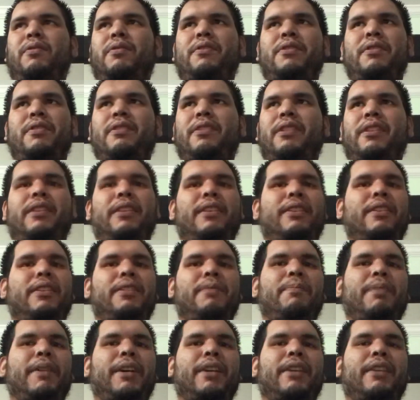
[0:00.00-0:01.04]
just like they
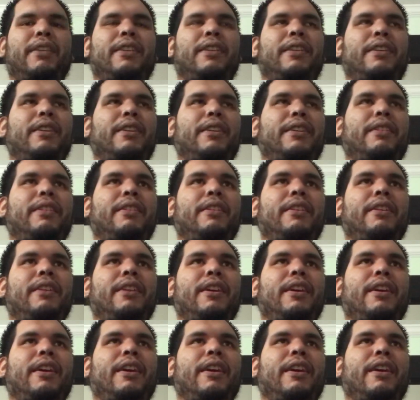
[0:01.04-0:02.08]
did back in the day.
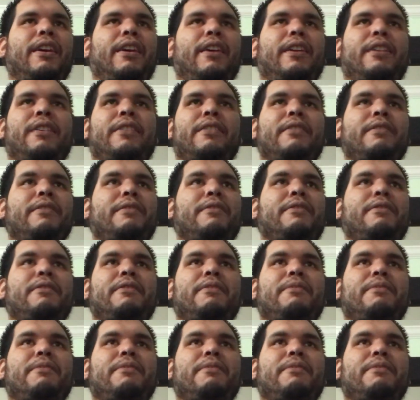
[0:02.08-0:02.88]
And